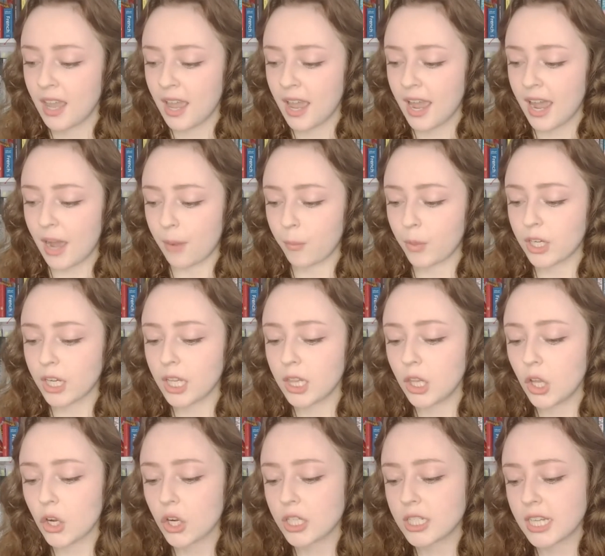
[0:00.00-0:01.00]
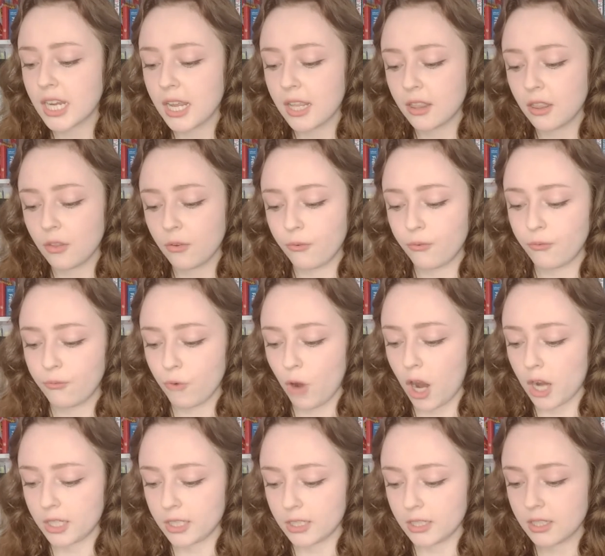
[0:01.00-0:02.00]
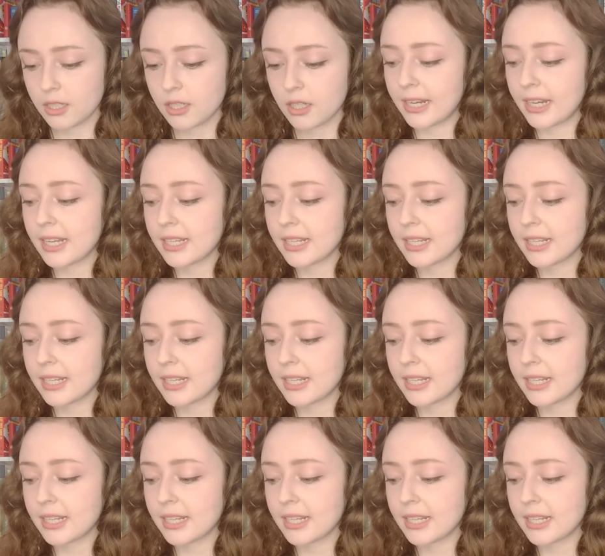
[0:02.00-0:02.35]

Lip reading: And when I looked in the front,